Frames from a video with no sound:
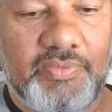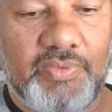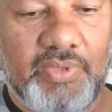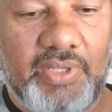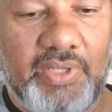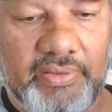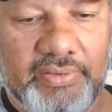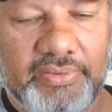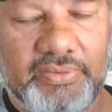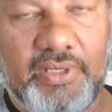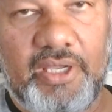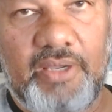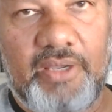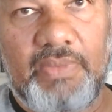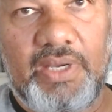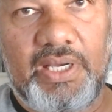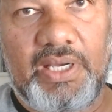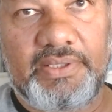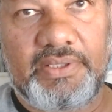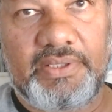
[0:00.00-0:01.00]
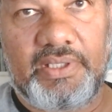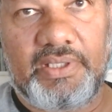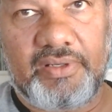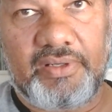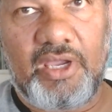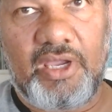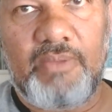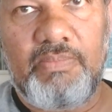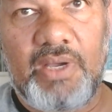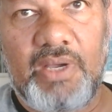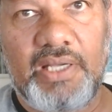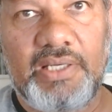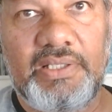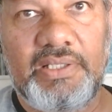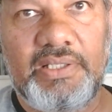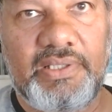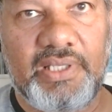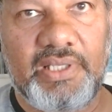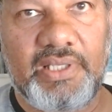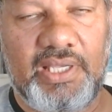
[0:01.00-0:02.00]
Ar-Rahman.
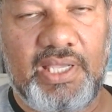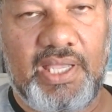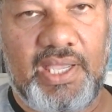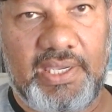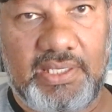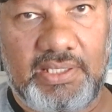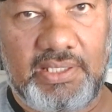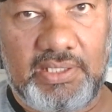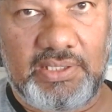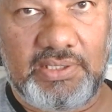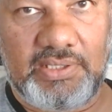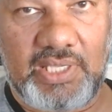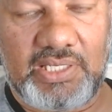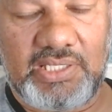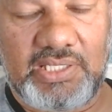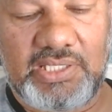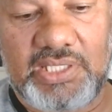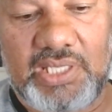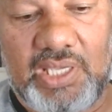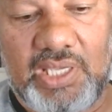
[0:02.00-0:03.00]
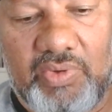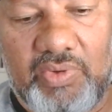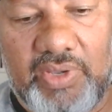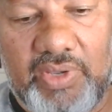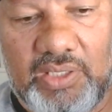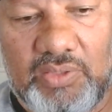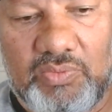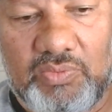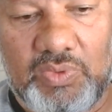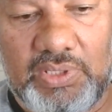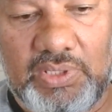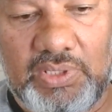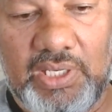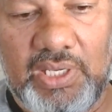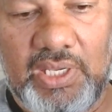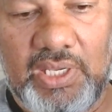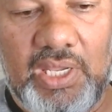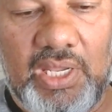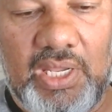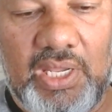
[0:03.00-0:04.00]
Ar-Rahman, the kind. That is how I would
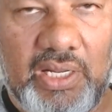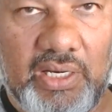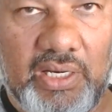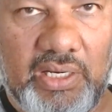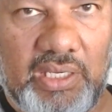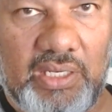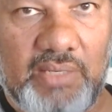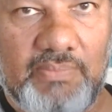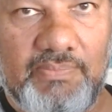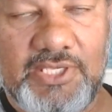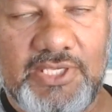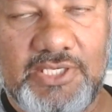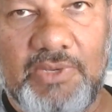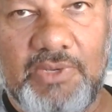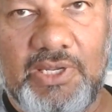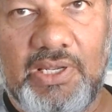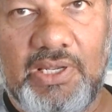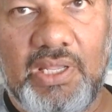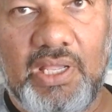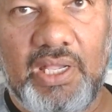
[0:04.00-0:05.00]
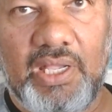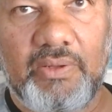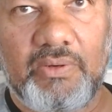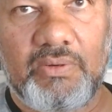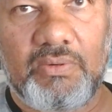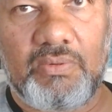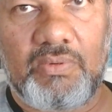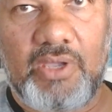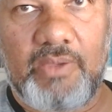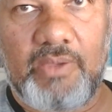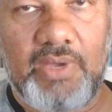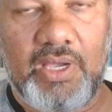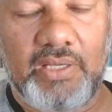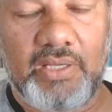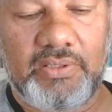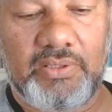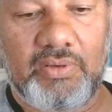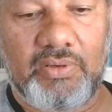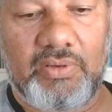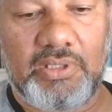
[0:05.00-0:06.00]
read Bismillahir
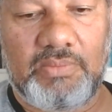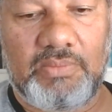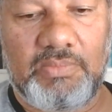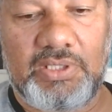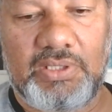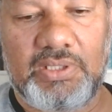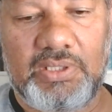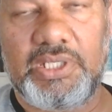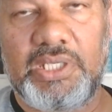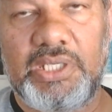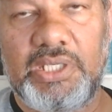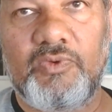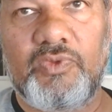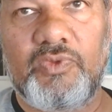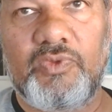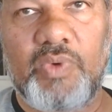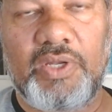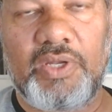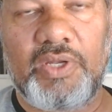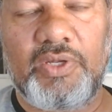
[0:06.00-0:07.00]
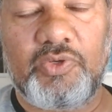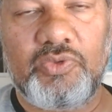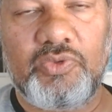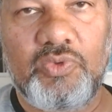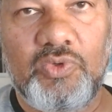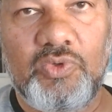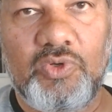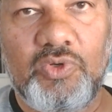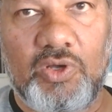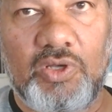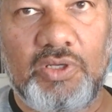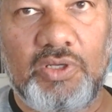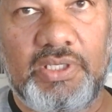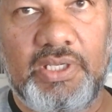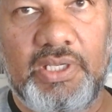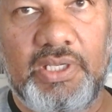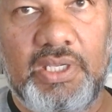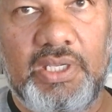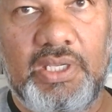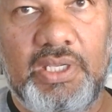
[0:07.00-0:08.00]
Rahmanir Rahim. In the name of the one true God,
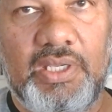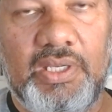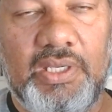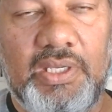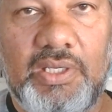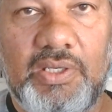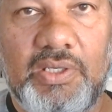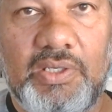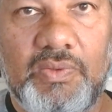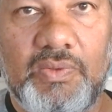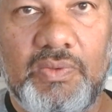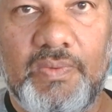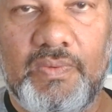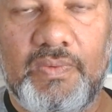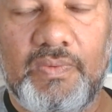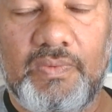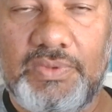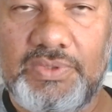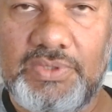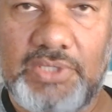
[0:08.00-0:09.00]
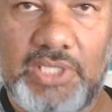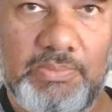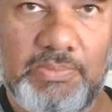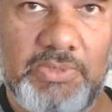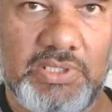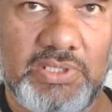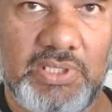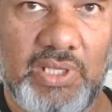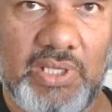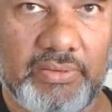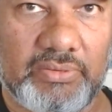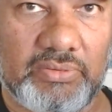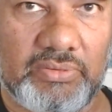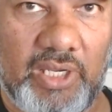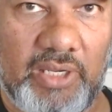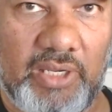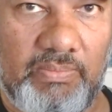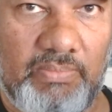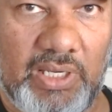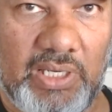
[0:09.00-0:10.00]
whose name is
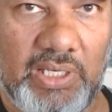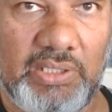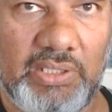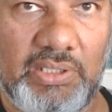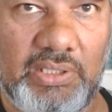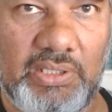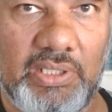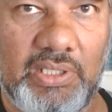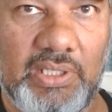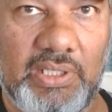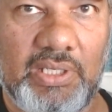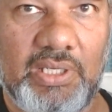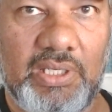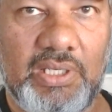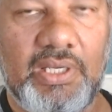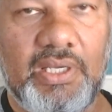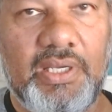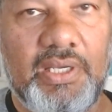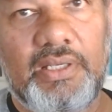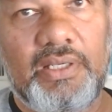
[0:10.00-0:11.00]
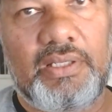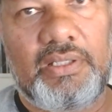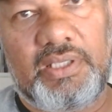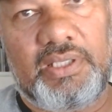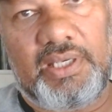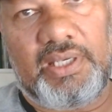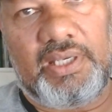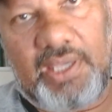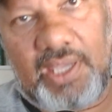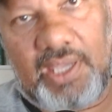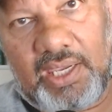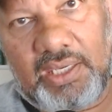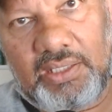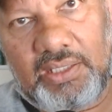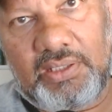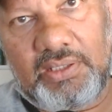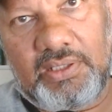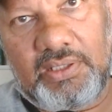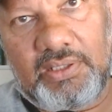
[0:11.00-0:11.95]
Ar-Rahman, the kind.